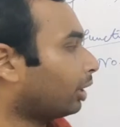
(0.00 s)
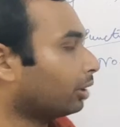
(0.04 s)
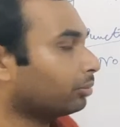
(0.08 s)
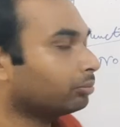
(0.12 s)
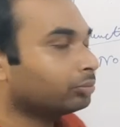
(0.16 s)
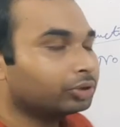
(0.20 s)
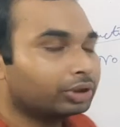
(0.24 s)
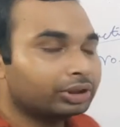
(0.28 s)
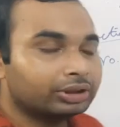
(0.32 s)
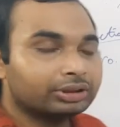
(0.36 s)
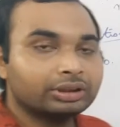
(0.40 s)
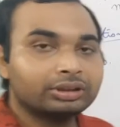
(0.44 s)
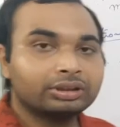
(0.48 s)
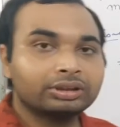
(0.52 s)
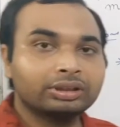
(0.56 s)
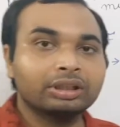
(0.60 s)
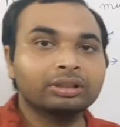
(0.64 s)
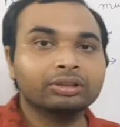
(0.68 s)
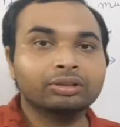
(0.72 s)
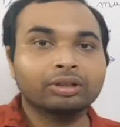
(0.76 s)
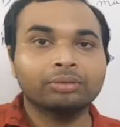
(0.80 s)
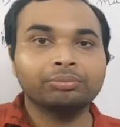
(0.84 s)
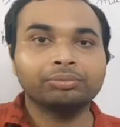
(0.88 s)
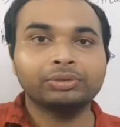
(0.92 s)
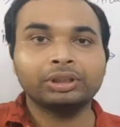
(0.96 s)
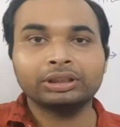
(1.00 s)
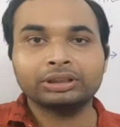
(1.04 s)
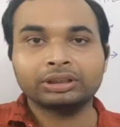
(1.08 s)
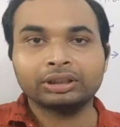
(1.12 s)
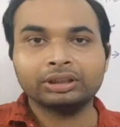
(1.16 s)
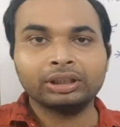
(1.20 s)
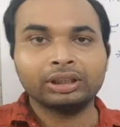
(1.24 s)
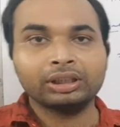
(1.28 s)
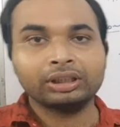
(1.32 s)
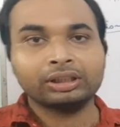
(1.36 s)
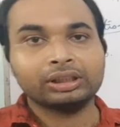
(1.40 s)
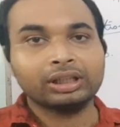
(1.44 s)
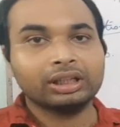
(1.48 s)
permutations and combination,
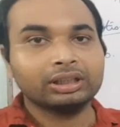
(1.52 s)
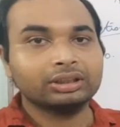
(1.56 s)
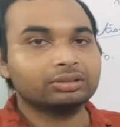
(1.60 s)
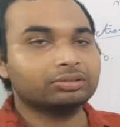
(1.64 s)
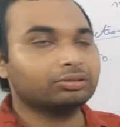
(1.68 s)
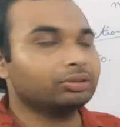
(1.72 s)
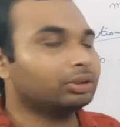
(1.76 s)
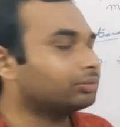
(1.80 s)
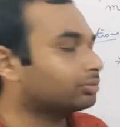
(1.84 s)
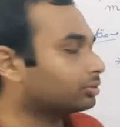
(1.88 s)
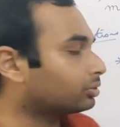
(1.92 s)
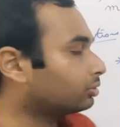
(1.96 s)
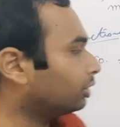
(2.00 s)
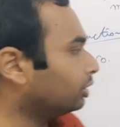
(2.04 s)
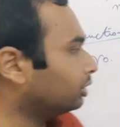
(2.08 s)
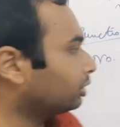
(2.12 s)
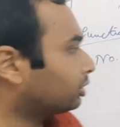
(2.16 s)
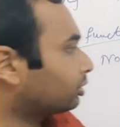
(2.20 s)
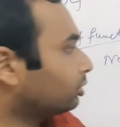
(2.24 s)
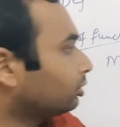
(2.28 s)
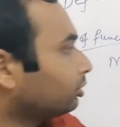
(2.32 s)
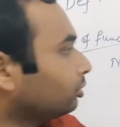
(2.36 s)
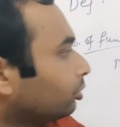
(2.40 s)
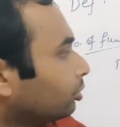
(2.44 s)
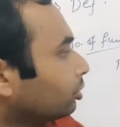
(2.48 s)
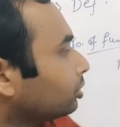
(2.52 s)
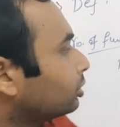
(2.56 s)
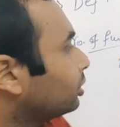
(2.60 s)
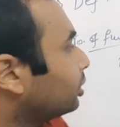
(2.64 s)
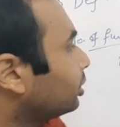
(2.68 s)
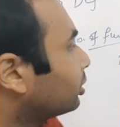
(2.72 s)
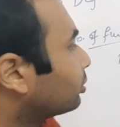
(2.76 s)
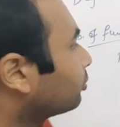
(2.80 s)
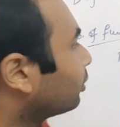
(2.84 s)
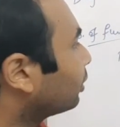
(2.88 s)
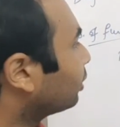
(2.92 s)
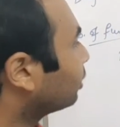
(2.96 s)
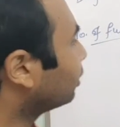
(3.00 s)
and class 12 students knows
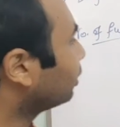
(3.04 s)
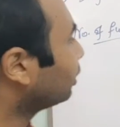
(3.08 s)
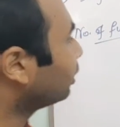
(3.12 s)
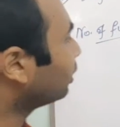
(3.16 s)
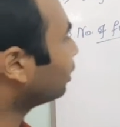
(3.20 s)
this one.